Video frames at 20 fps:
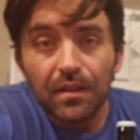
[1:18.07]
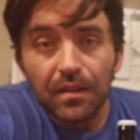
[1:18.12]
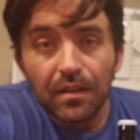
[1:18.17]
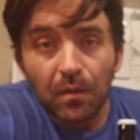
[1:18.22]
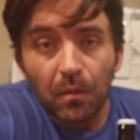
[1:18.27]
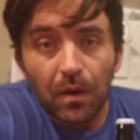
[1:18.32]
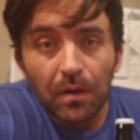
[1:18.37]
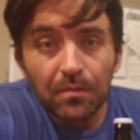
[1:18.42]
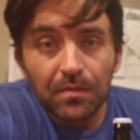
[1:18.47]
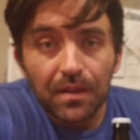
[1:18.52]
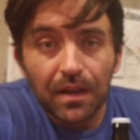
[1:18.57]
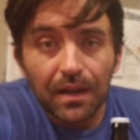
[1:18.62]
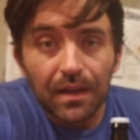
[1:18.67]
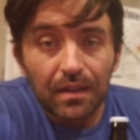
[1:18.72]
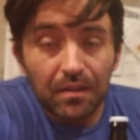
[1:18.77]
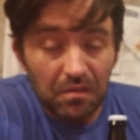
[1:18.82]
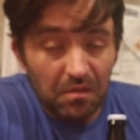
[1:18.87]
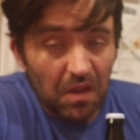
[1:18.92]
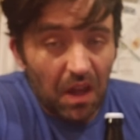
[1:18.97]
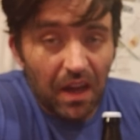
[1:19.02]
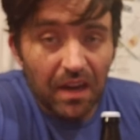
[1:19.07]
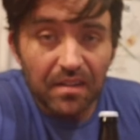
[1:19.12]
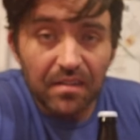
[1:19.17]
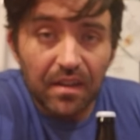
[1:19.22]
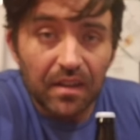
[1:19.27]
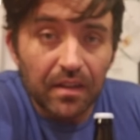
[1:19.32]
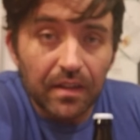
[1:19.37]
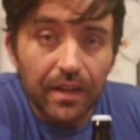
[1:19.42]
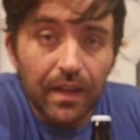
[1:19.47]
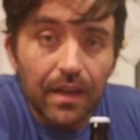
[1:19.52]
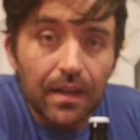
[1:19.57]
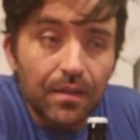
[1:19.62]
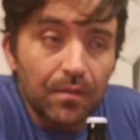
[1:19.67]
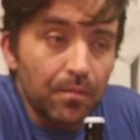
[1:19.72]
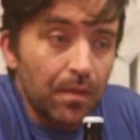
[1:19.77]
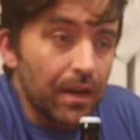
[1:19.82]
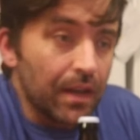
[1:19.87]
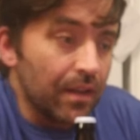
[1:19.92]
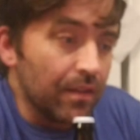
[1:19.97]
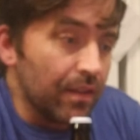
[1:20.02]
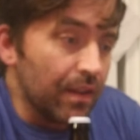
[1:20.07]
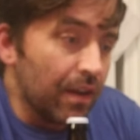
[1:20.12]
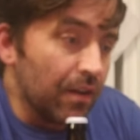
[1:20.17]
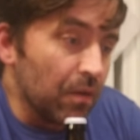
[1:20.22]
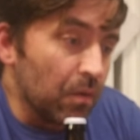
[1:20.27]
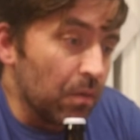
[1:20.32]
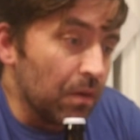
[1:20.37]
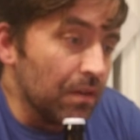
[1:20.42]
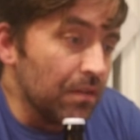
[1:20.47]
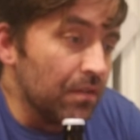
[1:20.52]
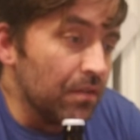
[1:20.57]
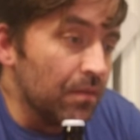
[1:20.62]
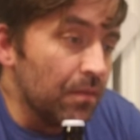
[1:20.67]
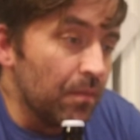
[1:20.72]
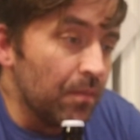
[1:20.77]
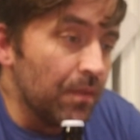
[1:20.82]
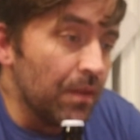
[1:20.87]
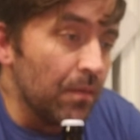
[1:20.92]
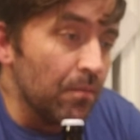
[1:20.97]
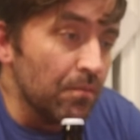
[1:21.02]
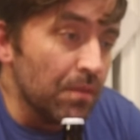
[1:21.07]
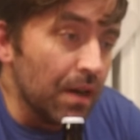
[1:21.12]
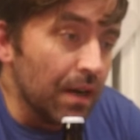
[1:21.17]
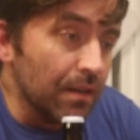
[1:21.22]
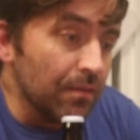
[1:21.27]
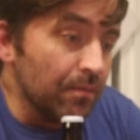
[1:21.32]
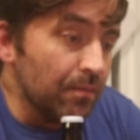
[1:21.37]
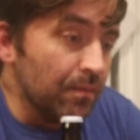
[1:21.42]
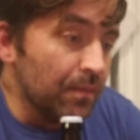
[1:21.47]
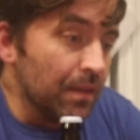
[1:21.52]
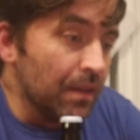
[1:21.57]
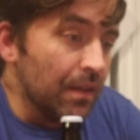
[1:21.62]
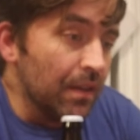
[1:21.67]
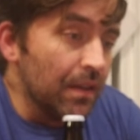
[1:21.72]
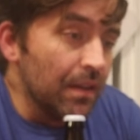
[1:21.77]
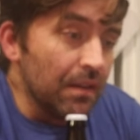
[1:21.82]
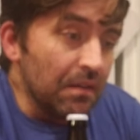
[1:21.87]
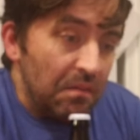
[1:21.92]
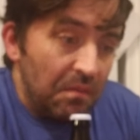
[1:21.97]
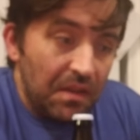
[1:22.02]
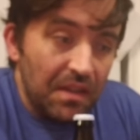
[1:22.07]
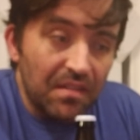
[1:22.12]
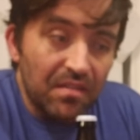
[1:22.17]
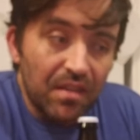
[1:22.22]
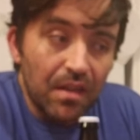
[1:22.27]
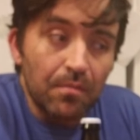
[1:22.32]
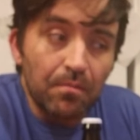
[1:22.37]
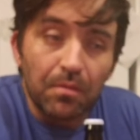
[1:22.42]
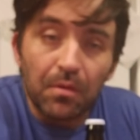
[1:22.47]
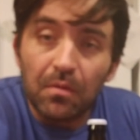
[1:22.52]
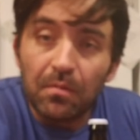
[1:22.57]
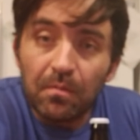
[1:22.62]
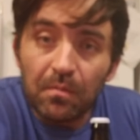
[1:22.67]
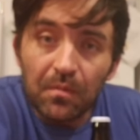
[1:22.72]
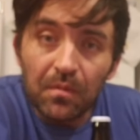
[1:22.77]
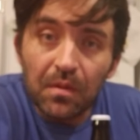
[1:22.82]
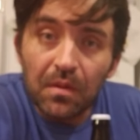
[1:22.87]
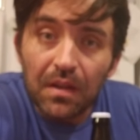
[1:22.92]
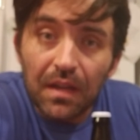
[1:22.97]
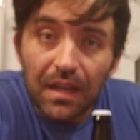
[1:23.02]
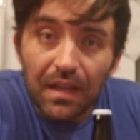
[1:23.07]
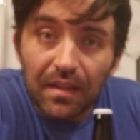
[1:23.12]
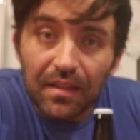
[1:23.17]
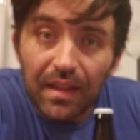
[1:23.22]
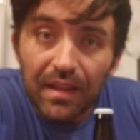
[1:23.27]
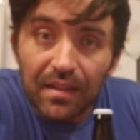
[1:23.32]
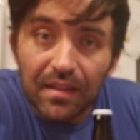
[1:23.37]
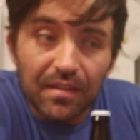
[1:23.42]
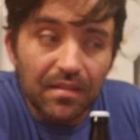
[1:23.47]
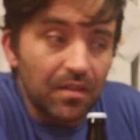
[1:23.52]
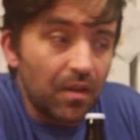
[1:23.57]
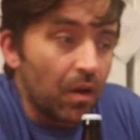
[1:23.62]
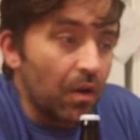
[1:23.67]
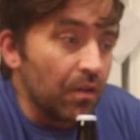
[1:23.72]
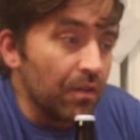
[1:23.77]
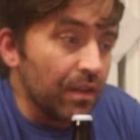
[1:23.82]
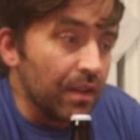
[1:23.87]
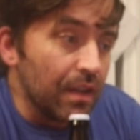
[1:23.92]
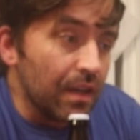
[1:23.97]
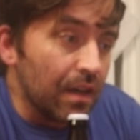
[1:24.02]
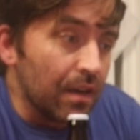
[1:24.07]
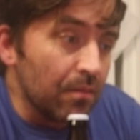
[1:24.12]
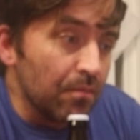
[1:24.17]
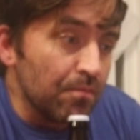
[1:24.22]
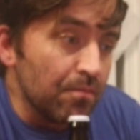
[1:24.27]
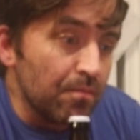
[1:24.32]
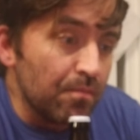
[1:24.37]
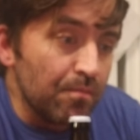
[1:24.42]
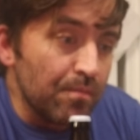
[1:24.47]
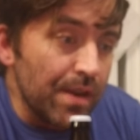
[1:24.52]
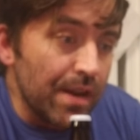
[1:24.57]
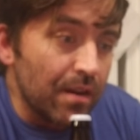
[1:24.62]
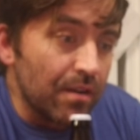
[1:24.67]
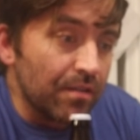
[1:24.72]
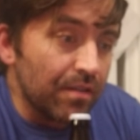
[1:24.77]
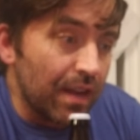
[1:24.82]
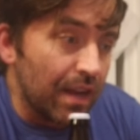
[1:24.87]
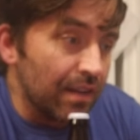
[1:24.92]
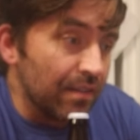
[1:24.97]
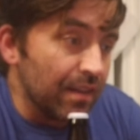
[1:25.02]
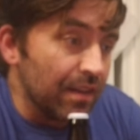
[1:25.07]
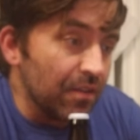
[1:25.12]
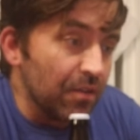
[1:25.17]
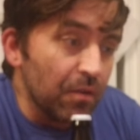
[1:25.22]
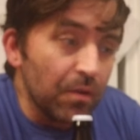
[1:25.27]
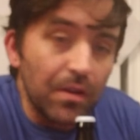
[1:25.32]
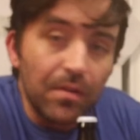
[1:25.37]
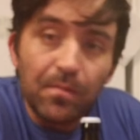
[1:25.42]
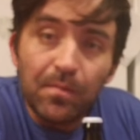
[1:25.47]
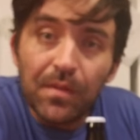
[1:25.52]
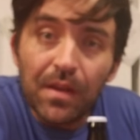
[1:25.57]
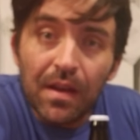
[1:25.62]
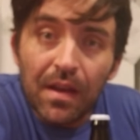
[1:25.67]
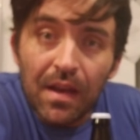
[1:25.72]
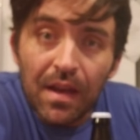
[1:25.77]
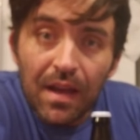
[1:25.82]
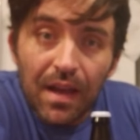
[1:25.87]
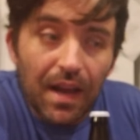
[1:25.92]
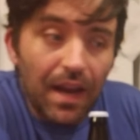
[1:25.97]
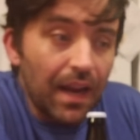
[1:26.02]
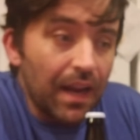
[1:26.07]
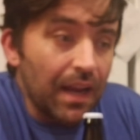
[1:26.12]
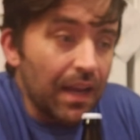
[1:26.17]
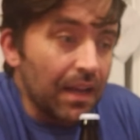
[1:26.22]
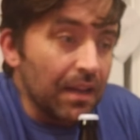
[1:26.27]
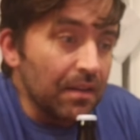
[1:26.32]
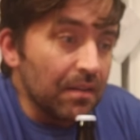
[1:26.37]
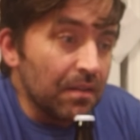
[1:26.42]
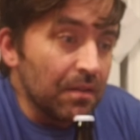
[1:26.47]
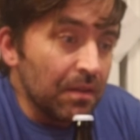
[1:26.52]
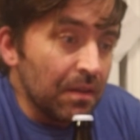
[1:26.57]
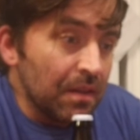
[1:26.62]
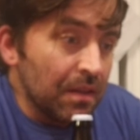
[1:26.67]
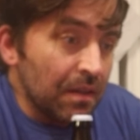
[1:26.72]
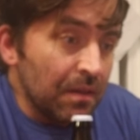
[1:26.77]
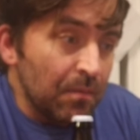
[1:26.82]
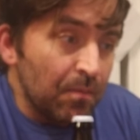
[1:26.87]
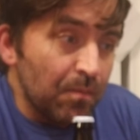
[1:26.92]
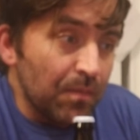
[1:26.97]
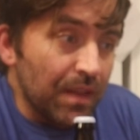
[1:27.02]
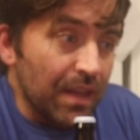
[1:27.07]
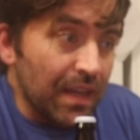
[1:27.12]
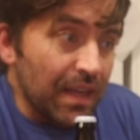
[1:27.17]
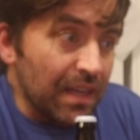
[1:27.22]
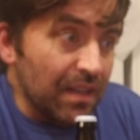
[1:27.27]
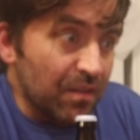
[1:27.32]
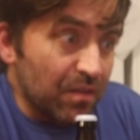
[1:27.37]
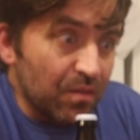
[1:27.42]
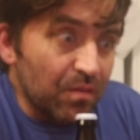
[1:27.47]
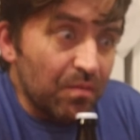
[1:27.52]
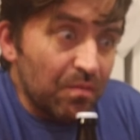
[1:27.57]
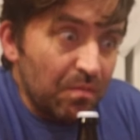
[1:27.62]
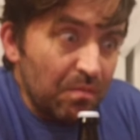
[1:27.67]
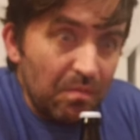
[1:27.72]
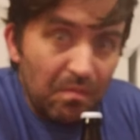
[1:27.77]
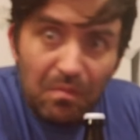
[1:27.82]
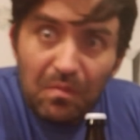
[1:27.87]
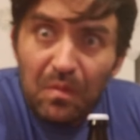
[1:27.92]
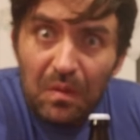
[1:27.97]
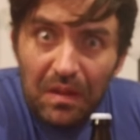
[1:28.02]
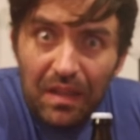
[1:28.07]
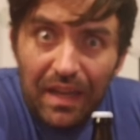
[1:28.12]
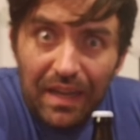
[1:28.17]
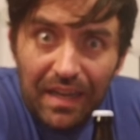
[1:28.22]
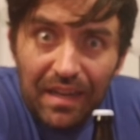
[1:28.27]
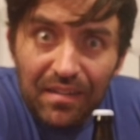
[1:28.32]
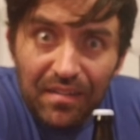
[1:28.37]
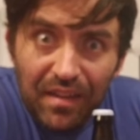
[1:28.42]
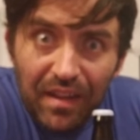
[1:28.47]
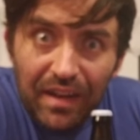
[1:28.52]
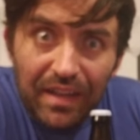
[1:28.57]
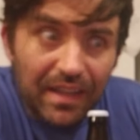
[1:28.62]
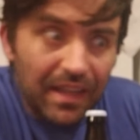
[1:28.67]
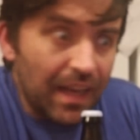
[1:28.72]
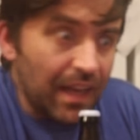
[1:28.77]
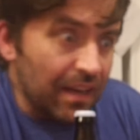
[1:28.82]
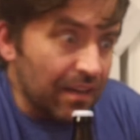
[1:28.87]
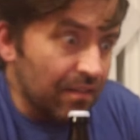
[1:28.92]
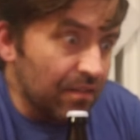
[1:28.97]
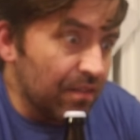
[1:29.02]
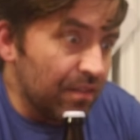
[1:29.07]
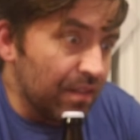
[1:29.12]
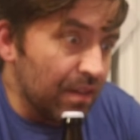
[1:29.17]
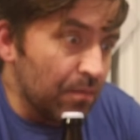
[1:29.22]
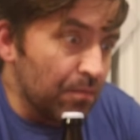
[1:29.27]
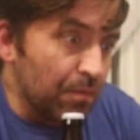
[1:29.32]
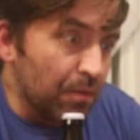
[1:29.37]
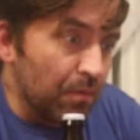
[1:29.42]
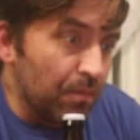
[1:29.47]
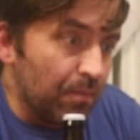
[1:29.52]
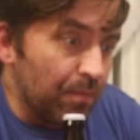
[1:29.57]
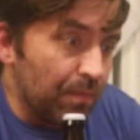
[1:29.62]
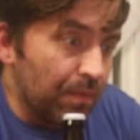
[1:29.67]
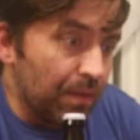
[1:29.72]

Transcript: The website is not as elegant as many of the other ones, but it's simple they list all the uh, beers as they do it, and it's like I said again, simple.